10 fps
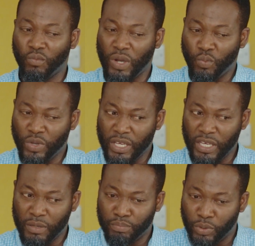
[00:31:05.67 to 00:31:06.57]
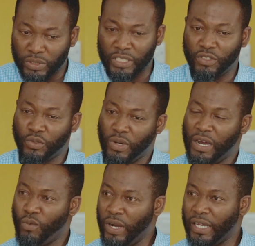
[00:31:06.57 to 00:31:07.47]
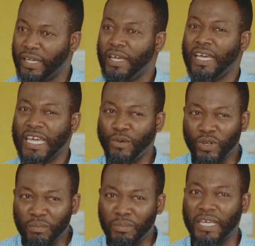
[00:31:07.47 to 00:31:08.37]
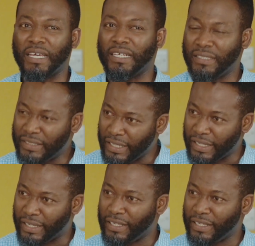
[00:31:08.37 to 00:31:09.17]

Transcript: when we input into our work, it would make it tick,